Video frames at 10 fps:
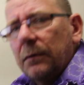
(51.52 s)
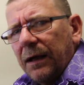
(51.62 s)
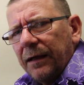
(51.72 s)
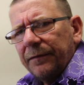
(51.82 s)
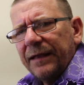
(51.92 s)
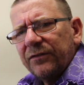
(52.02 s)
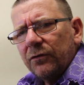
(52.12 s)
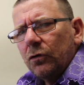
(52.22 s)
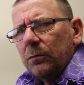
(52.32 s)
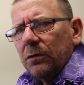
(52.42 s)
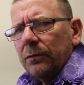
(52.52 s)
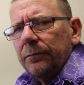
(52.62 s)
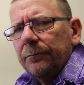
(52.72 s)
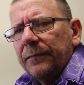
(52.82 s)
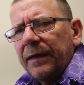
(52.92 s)
that's the normal
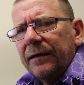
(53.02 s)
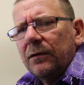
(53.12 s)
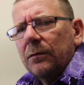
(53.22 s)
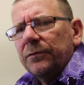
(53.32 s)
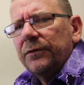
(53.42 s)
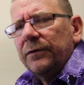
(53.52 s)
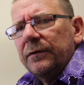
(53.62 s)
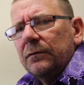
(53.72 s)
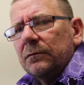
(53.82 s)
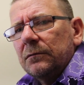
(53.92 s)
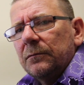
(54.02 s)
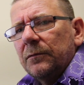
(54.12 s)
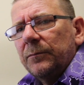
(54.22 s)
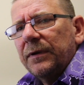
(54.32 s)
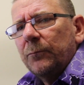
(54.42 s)
angle I was using,
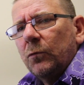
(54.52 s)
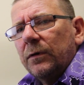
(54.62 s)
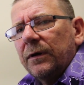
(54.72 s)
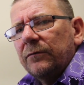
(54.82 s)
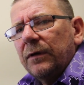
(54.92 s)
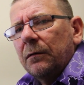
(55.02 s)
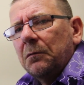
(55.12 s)
a bit more of